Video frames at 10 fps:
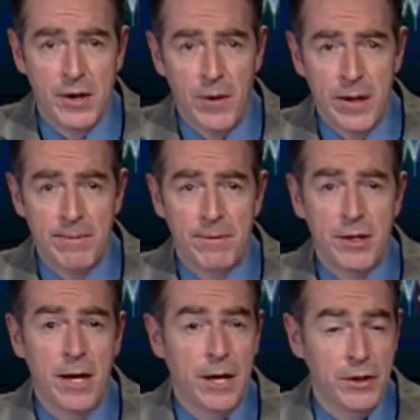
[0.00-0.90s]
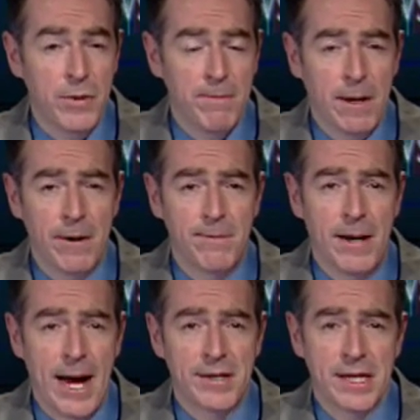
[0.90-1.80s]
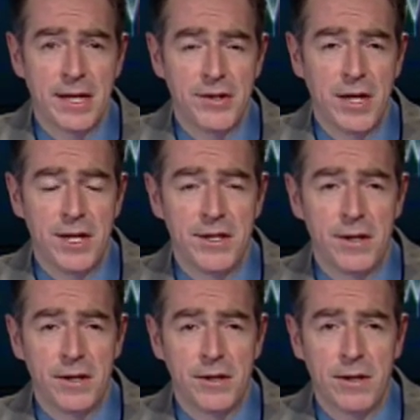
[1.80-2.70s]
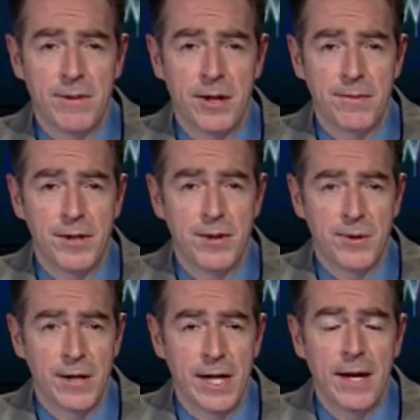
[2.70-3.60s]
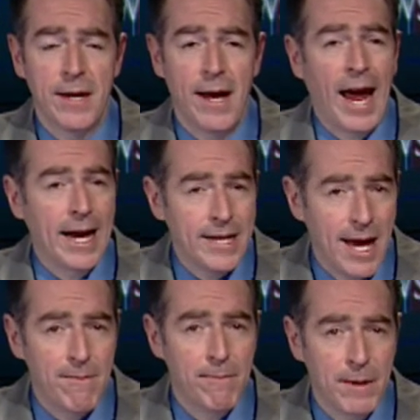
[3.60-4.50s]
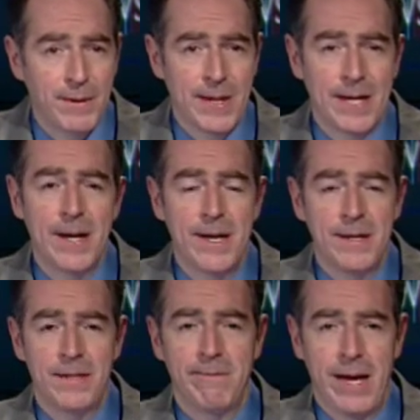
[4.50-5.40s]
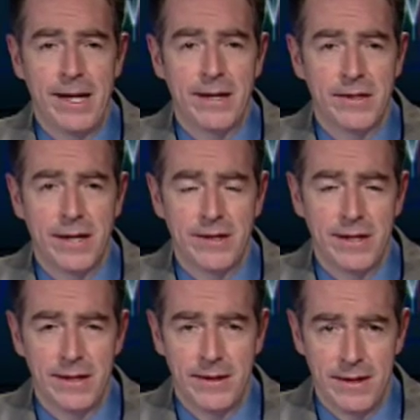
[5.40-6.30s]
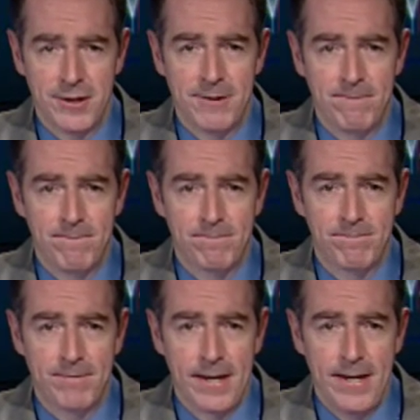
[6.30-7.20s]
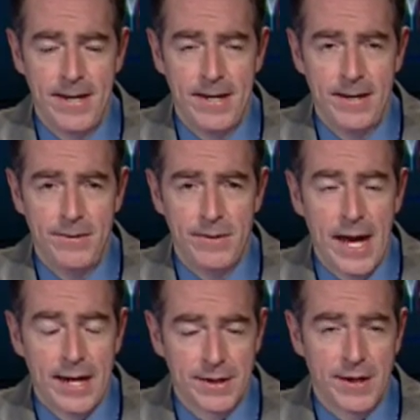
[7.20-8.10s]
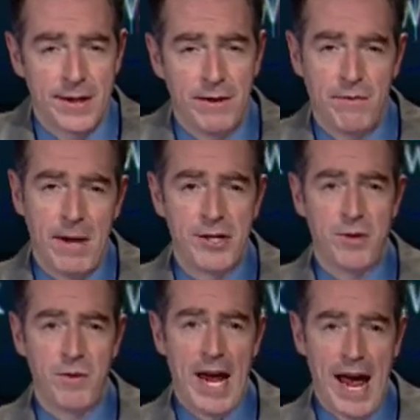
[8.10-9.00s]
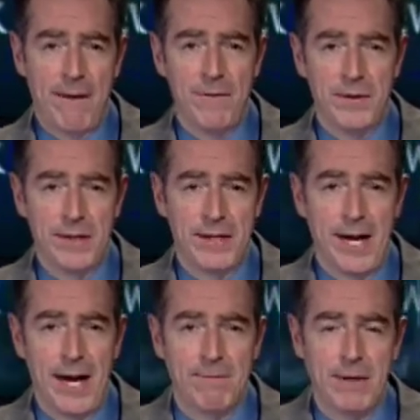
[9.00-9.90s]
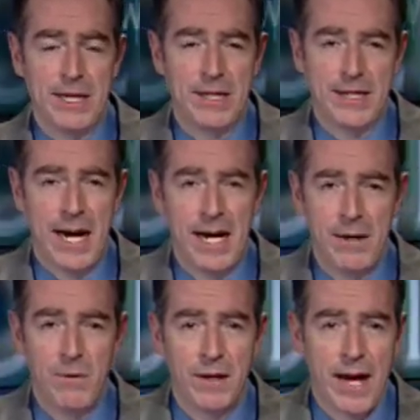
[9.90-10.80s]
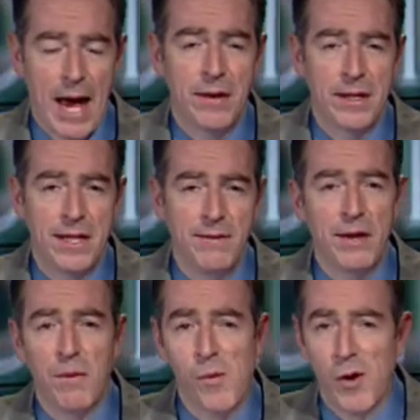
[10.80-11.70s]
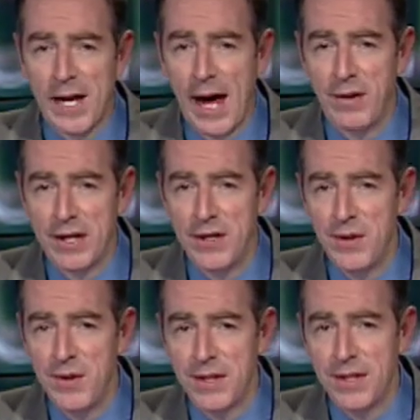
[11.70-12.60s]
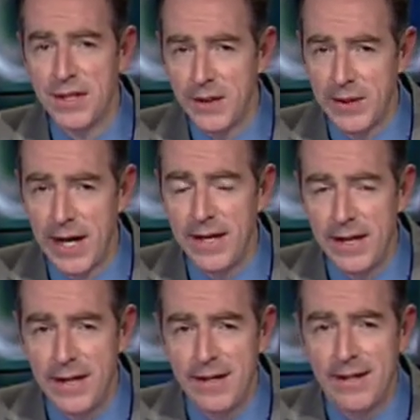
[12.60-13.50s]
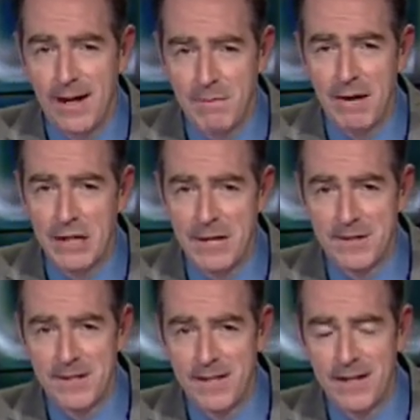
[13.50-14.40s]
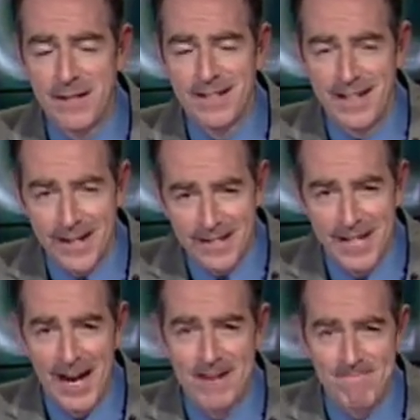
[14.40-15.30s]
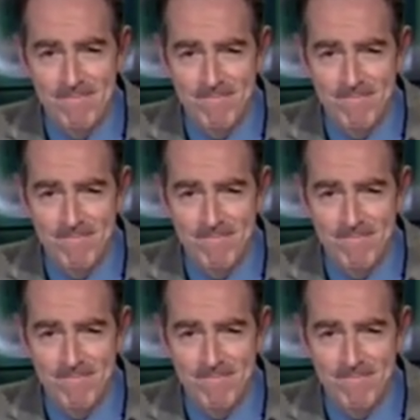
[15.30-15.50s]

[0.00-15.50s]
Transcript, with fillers: going uh, to a parent by asking a judge to determine her maturity and capability to make such a decision. Well, that is all the information we have for you this time. Please stay with Catholic TV for more Catholic news. Until then, I'm Kevin Nelson, and I'll see you next time